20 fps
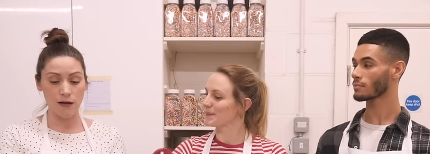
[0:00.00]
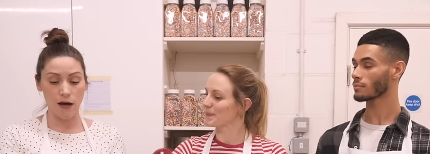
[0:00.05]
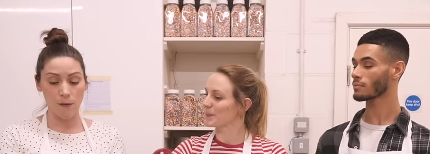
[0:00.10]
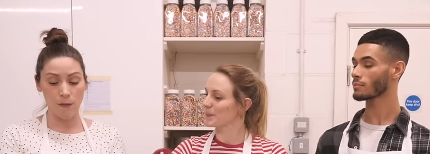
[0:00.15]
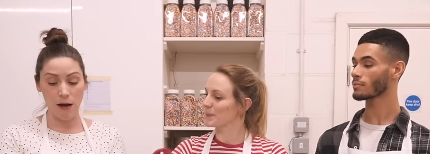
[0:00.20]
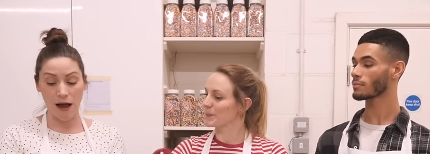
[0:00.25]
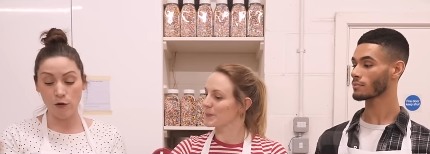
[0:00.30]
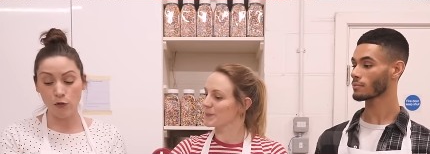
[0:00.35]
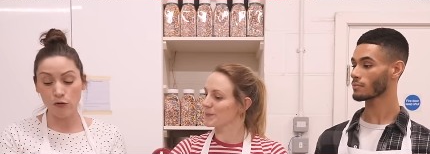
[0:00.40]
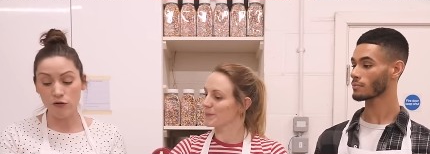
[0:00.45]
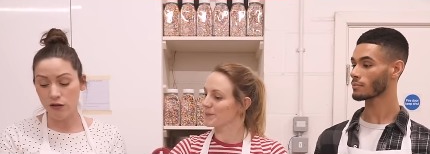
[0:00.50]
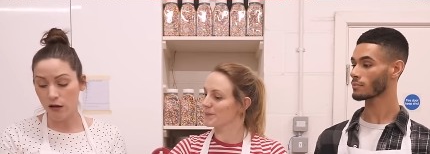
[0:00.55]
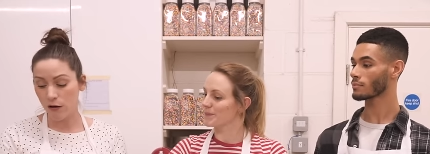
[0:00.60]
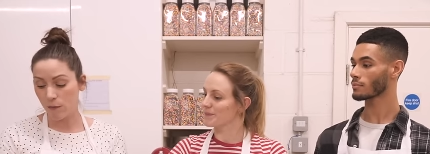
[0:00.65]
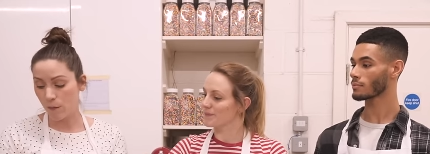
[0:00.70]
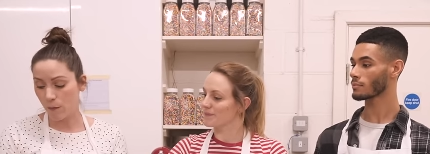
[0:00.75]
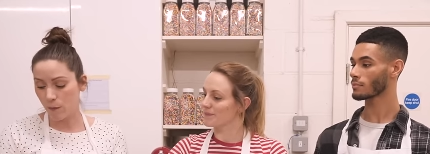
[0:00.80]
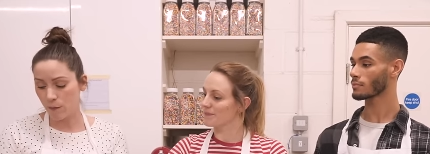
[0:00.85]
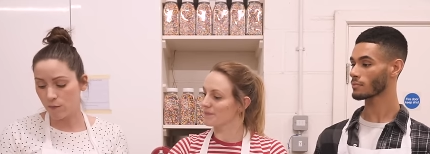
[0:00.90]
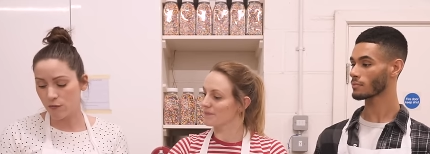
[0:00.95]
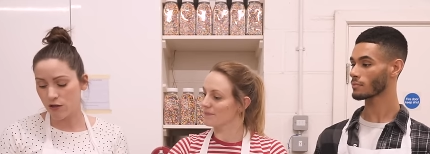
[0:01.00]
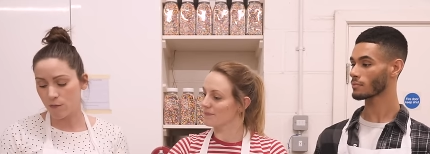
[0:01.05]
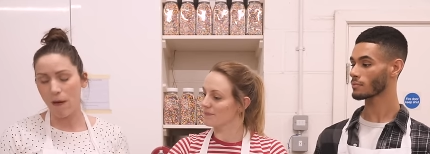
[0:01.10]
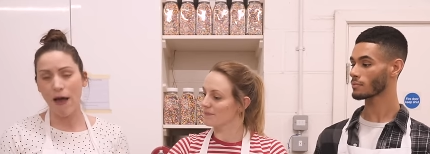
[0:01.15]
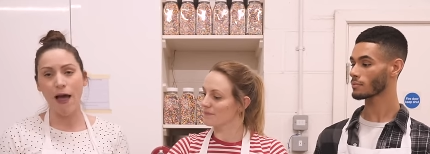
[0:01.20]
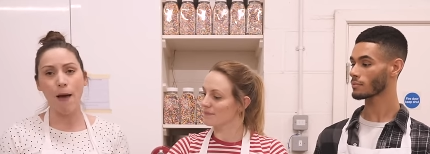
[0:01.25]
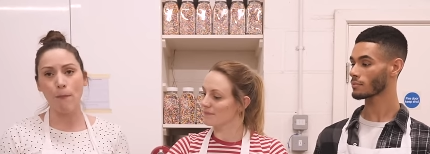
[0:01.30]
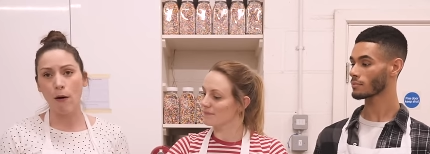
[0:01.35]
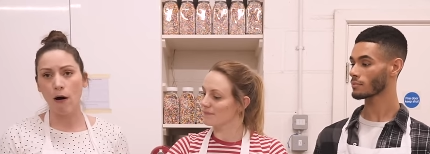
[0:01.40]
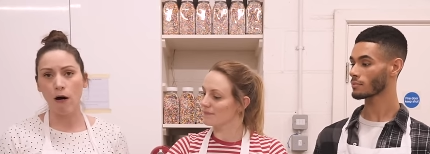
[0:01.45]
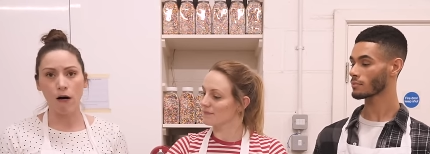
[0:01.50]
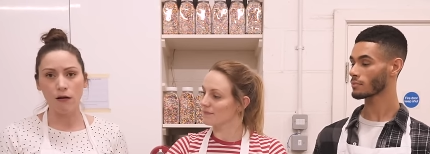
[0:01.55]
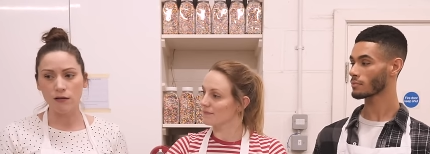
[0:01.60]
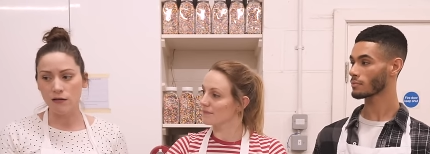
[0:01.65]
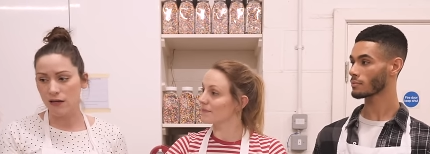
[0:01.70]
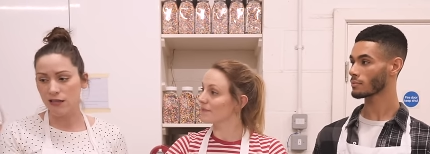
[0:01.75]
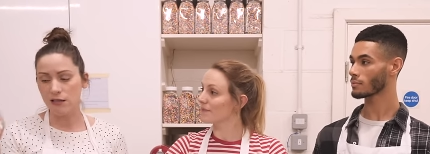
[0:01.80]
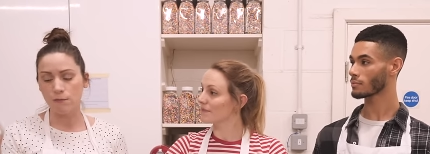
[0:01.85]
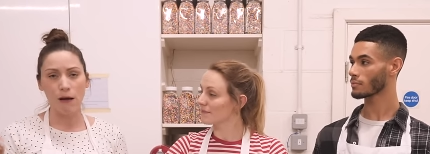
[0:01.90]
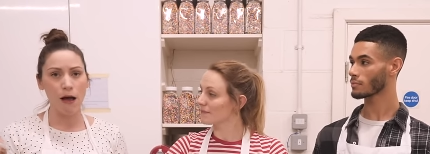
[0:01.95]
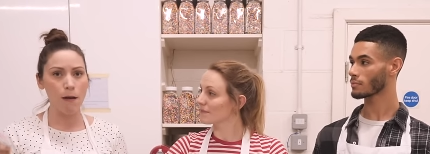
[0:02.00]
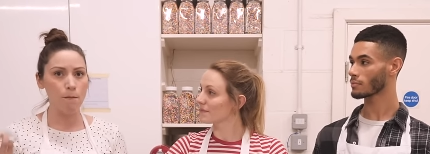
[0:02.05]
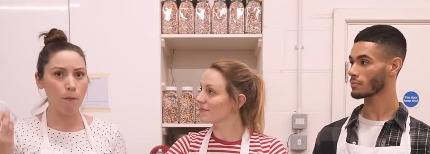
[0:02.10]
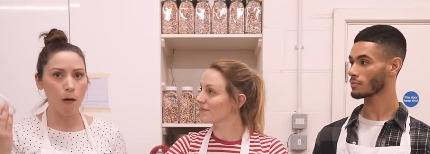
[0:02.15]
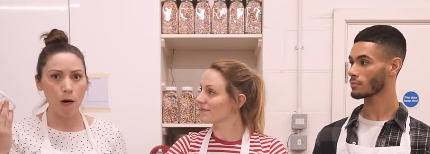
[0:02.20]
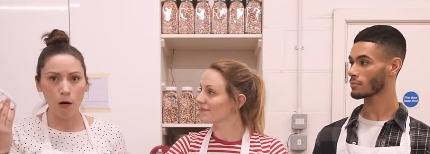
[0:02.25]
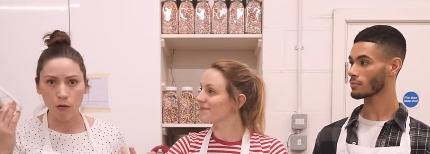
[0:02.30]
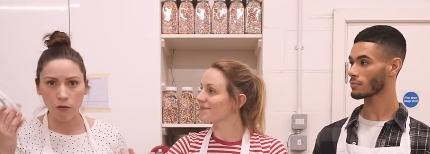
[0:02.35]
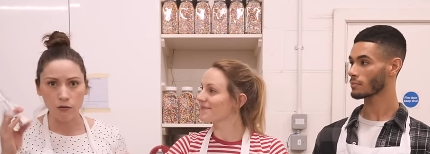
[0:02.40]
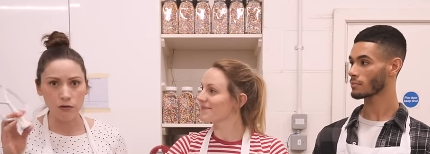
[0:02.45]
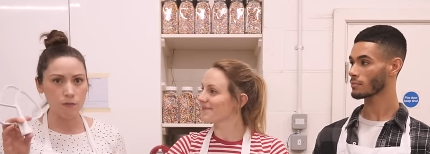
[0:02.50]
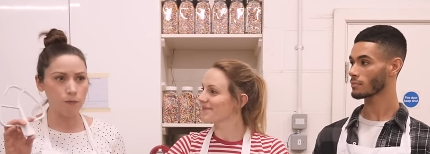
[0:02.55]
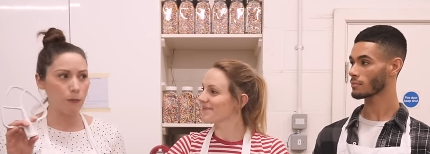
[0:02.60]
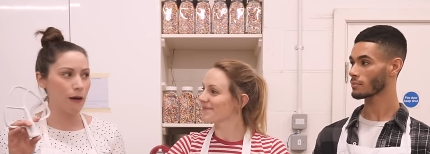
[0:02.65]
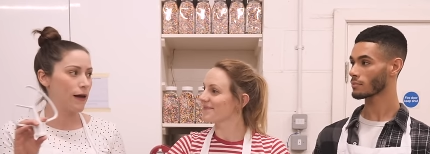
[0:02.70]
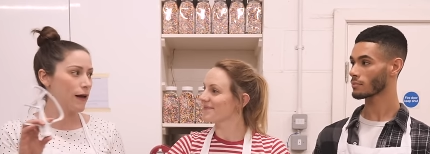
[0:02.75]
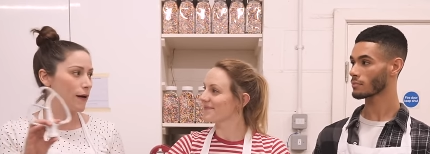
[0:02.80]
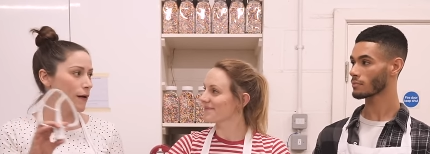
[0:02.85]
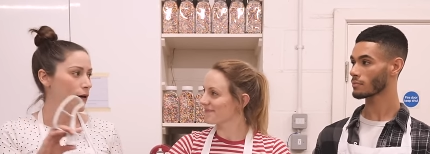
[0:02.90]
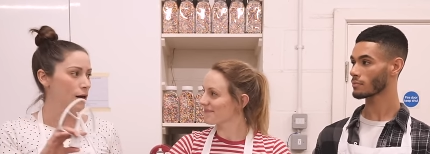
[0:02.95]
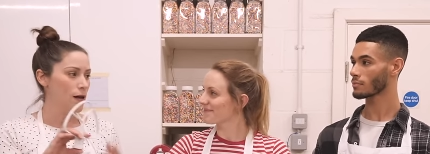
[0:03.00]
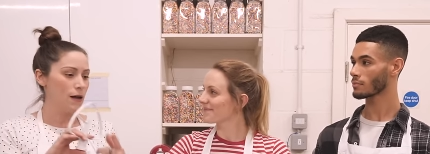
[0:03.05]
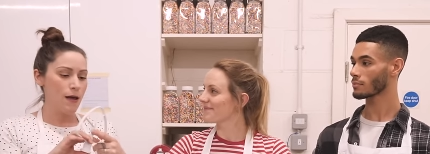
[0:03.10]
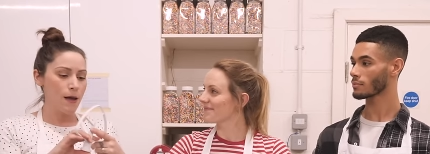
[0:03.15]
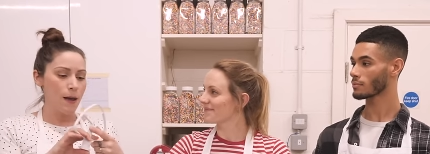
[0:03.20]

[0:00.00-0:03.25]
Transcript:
Speaker 1: Um, and also spare parts like spare bowls, spare